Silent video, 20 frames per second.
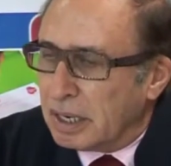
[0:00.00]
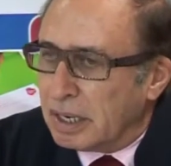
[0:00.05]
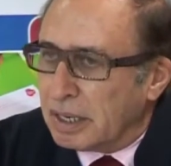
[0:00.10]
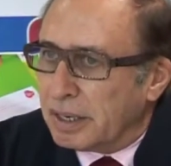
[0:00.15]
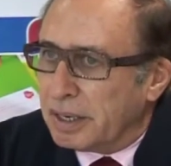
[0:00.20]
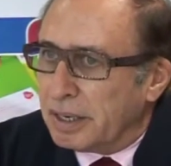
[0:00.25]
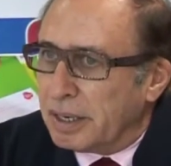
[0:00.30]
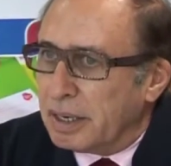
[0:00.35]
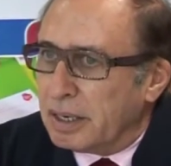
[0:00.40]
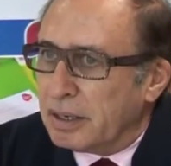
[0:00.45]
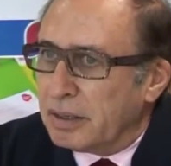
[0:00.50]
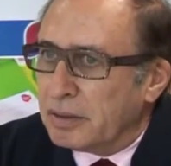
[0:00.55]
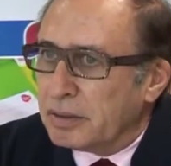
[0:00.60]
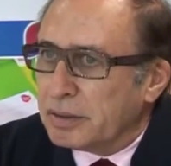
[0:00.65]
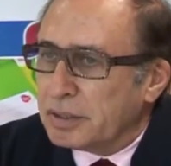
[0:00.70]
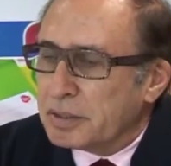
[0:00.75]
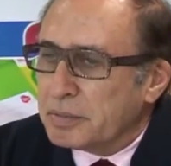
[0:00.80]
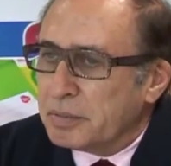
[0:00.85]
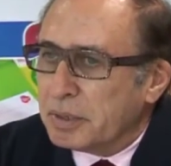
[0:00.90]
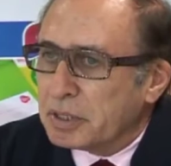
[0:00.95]
Now
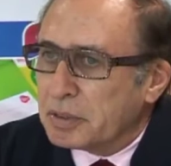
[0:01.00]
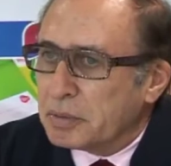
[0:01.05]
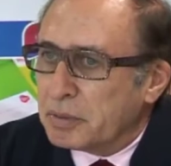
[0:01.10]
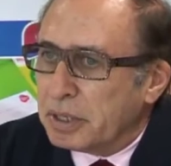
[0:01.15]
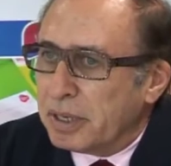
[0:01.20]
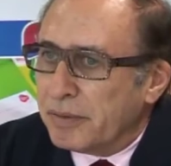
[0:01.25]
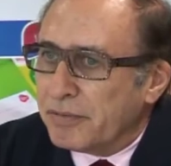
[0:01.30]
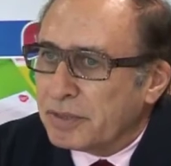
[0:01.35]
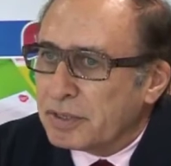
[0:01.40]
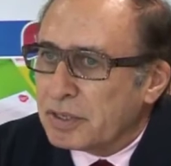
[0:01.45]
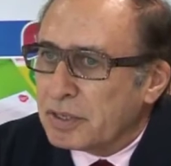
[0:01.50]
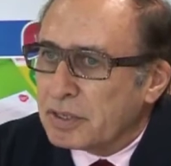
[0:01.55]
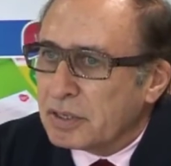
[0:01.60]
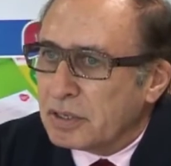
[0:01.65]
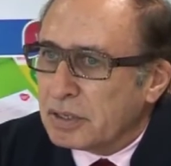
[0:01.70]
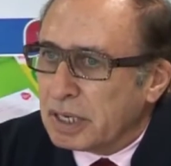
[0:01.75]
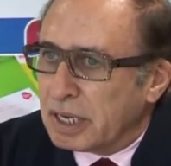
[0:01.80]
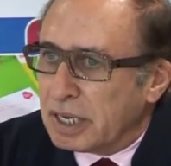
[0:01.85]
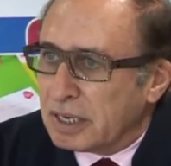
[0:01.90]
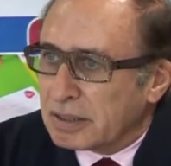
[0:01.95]
there's much more an emphasis
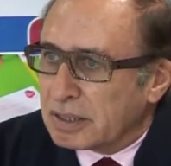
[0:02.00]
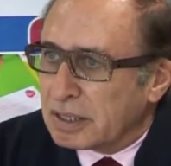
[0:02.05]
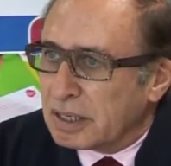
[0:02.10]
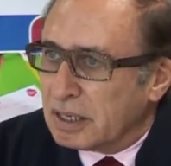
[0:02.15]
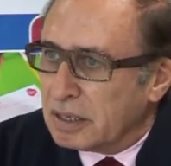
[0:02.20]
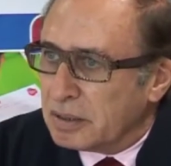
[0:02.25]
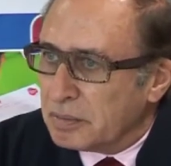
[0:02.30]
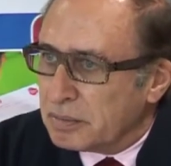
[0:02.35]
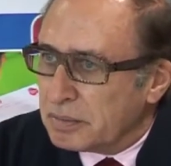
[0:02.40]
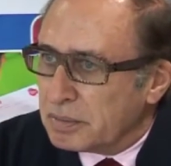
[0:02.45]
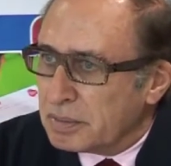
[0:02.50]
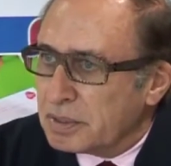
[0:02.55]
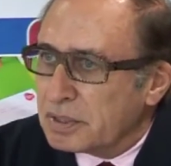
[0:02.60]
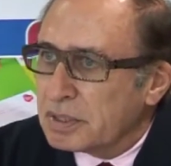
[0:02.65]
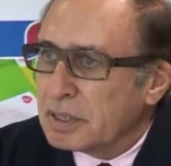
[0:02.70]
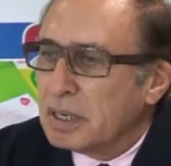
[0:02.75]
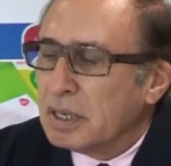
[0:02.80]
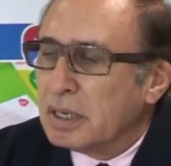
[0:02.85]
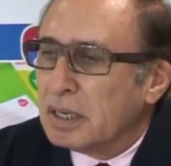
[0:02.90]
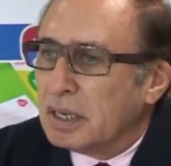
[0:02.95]
on outcomes,
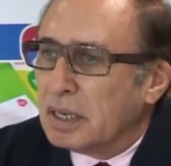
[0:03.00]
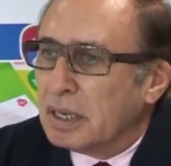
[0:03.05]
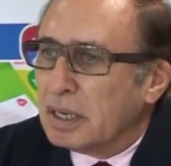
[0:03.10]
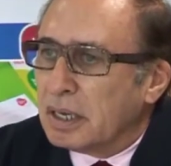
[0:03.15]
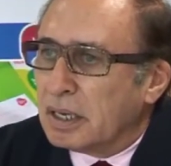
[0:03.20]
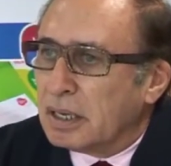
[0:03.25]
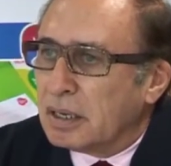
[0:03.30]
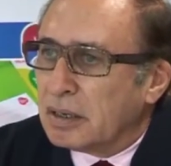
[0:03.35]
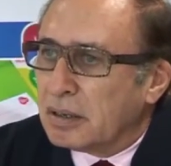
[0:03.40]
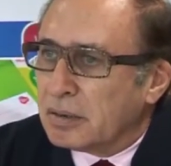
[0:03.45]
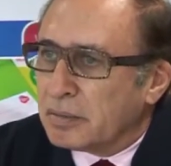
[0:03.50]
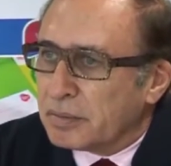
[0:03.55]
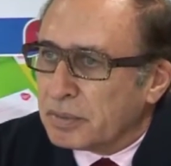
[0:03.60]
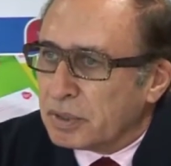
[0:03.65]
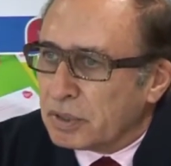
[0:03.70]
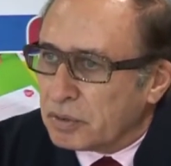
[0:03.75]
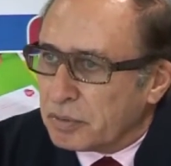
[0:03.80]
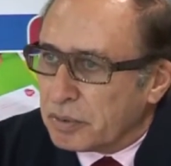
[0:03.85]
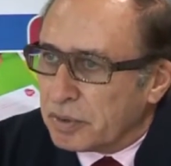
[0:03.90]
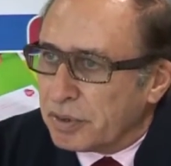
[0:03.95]

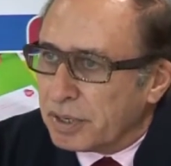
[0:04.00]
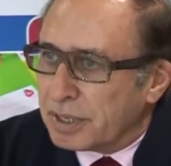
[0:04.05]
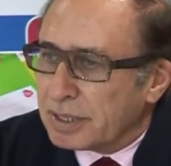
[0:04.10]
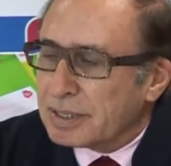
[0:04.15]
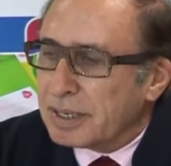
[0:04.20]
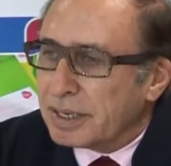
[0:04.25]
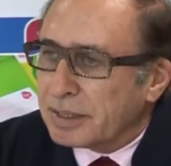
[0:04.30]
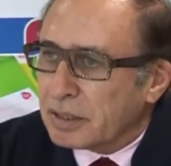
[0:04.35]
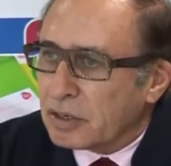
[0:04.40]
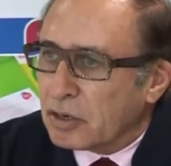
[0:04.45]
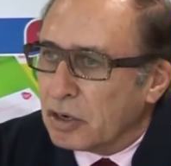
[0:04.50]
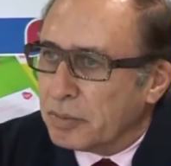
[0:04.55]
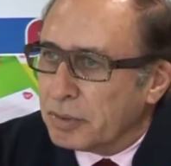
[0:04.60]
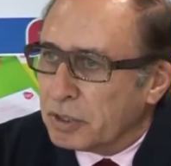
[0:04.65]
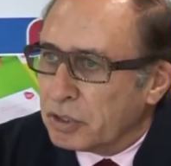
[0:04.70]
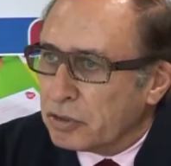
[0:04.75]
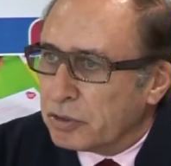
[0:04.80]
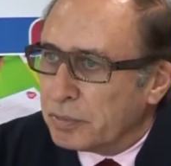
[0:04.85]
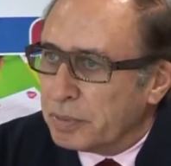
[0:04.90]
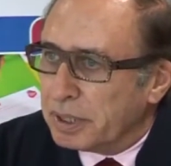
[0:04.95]
with things like the Common
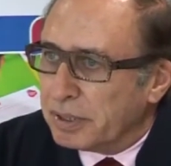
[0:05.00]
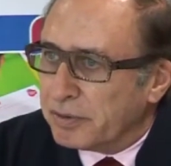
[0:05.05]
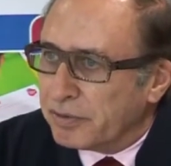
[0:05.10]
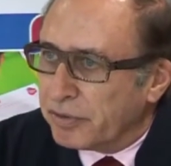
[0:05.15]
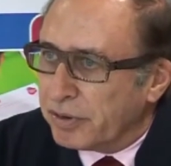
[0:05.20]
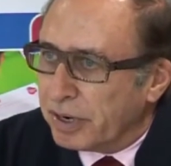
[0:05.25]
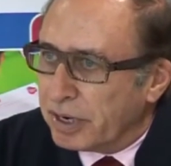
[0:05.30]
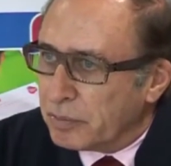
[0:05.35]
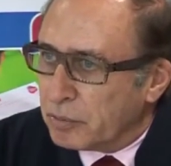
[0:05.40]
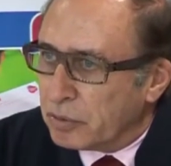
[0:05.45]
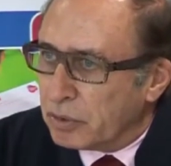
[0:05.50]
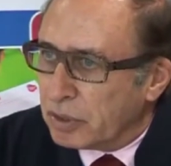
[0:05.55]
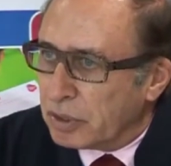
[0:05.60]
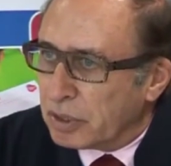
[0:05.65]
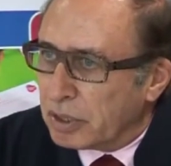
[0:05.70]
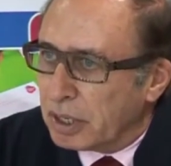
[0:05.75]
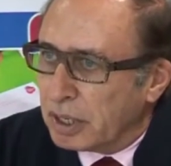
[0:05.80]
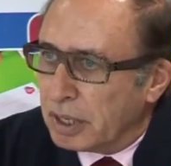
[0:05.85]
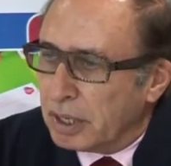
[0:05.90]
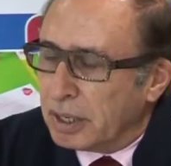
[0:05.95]
European Framework.